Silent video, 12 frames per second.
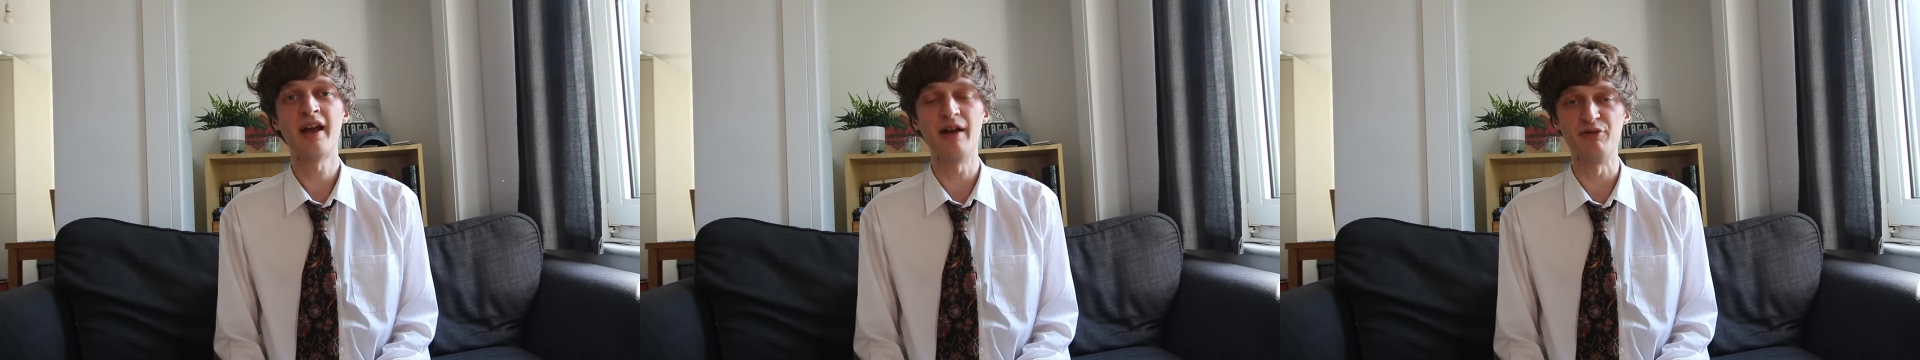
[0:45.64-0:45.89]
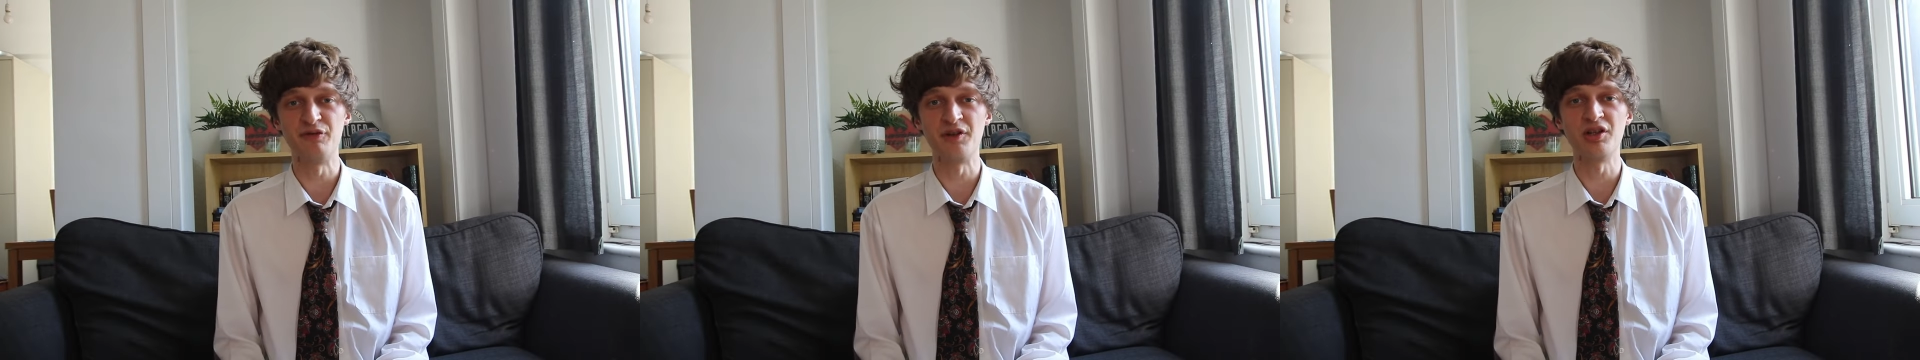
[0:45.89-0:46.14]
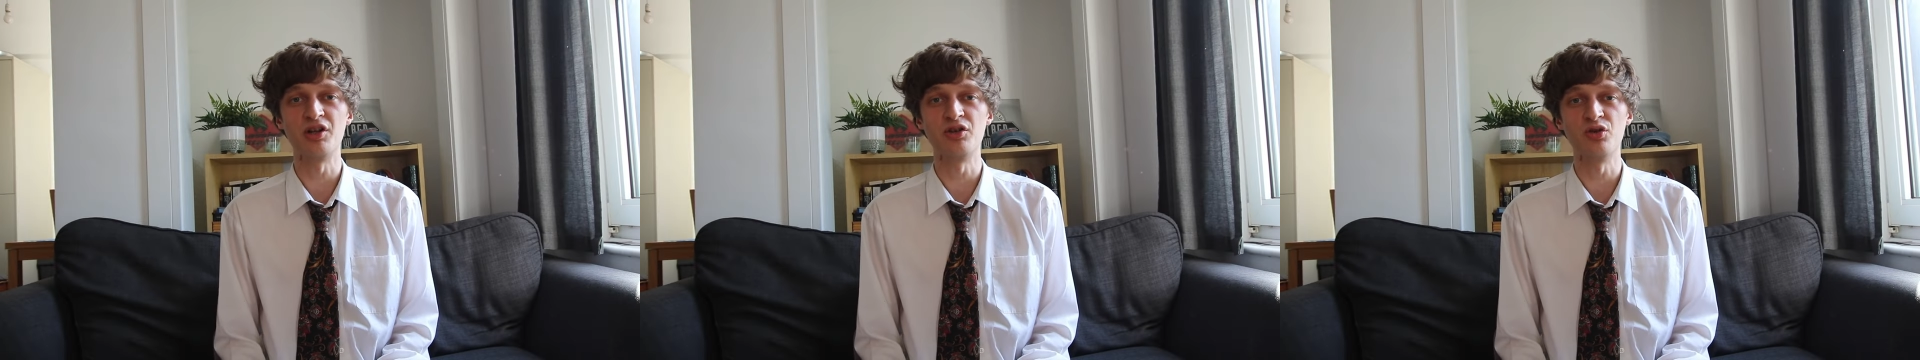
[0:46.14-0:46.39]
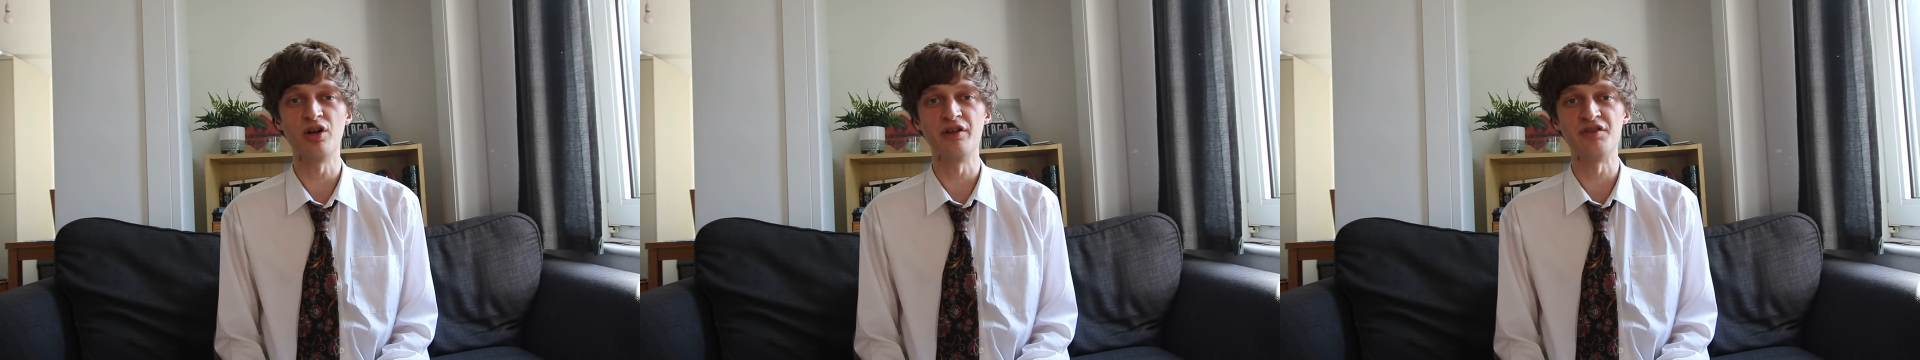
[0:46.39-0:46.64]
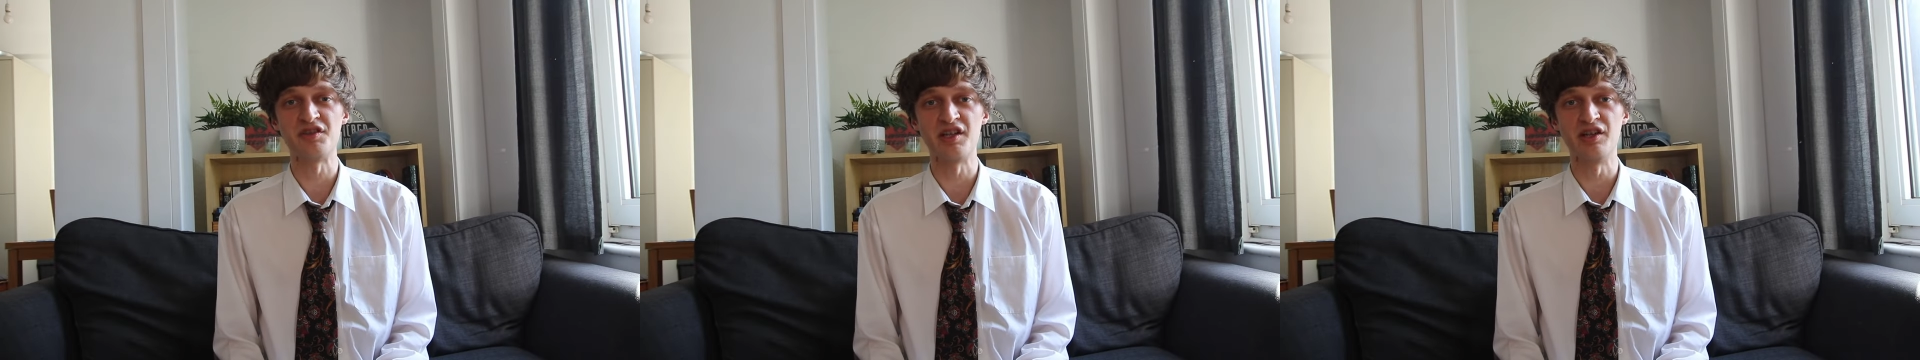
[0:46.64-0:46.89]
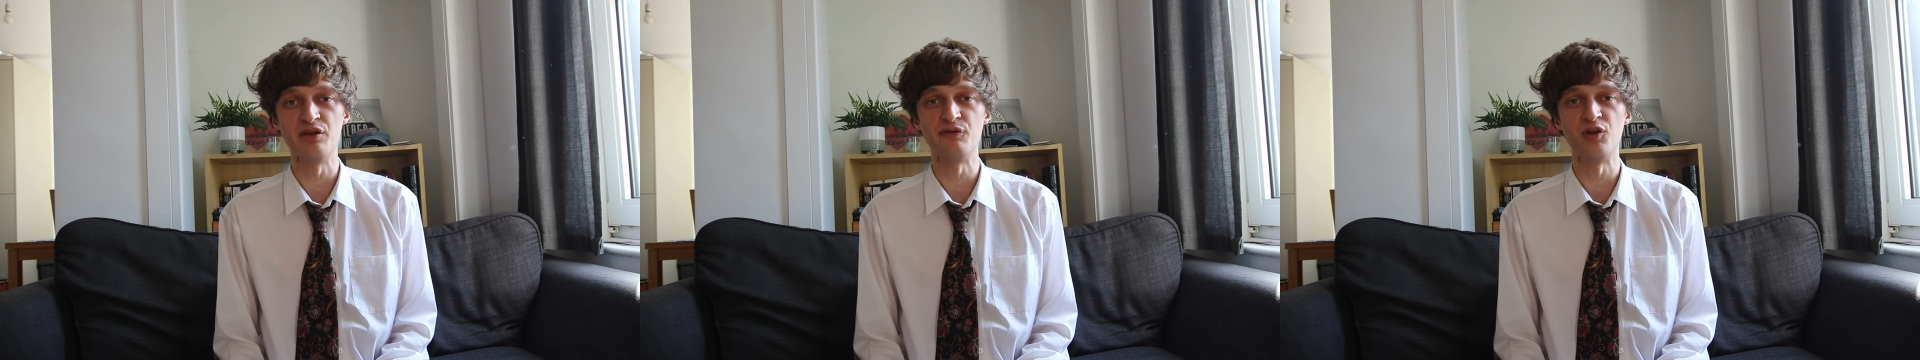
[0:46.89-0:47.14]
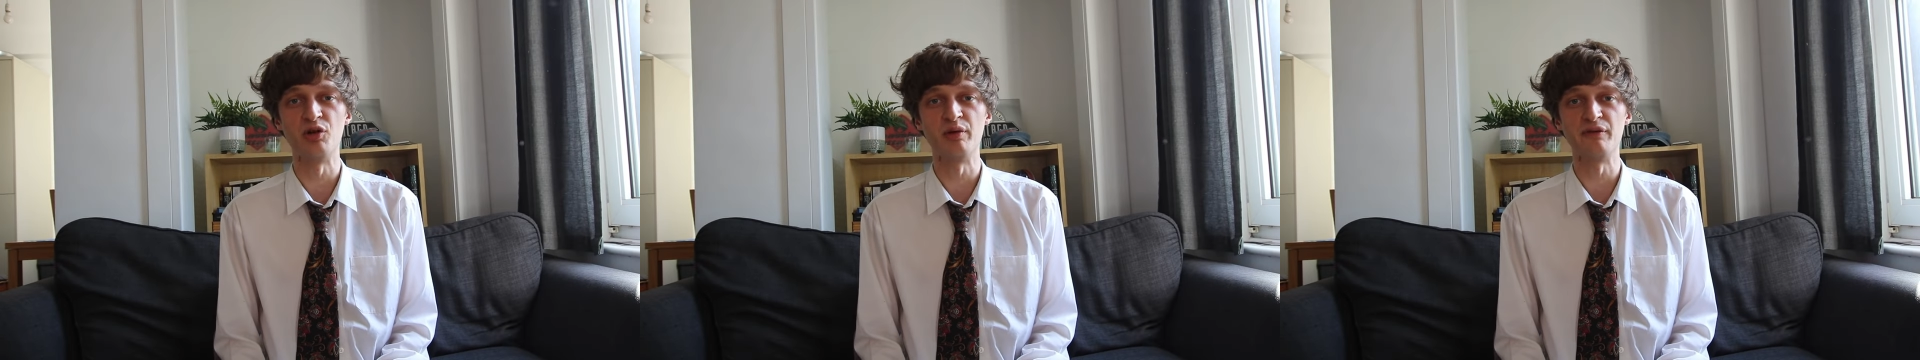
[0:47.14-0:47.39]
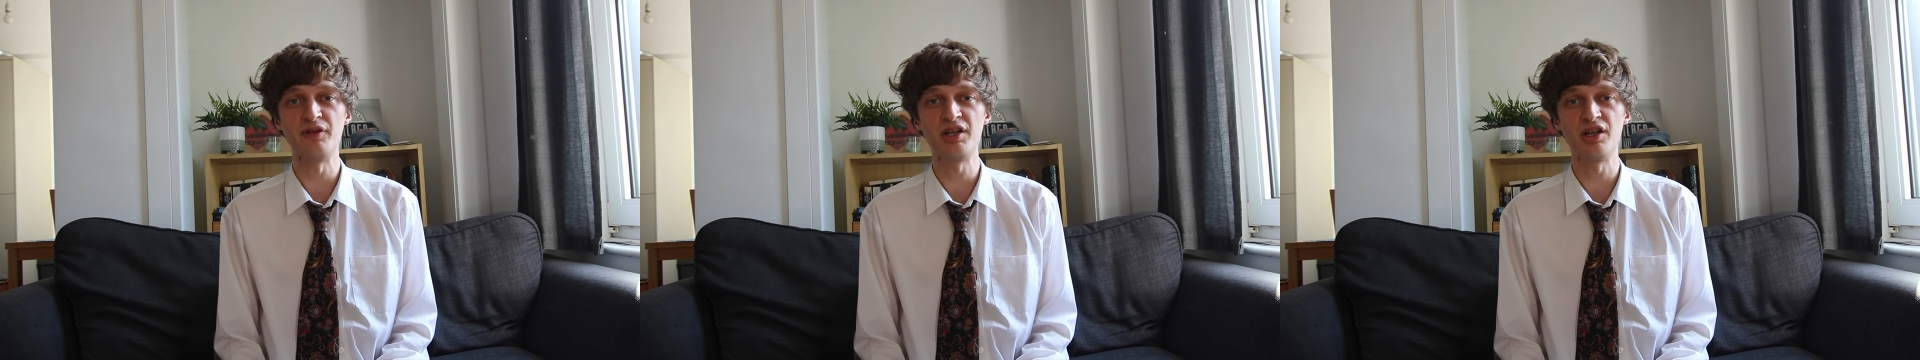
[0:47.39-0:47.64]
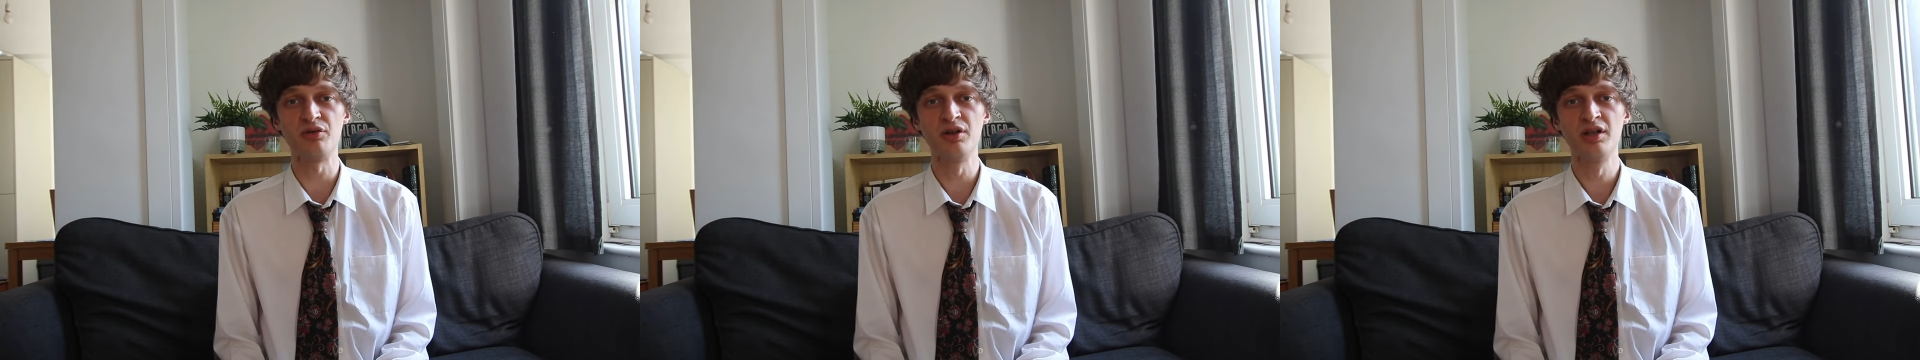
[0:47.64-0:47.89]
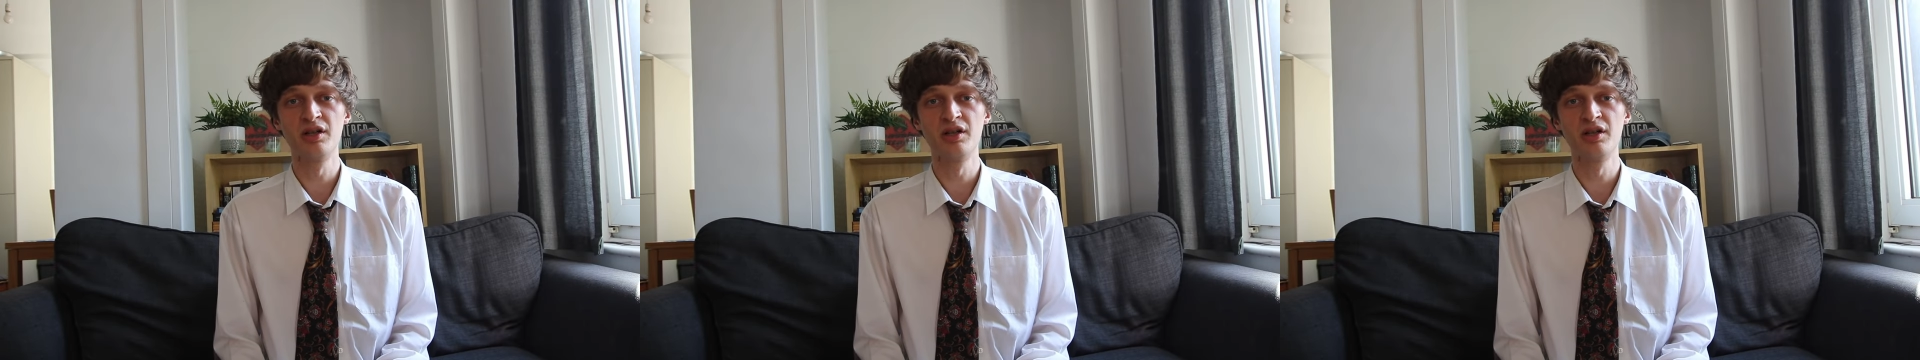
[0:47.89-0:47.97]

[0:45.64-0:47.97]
Everything that you're going to see in the following video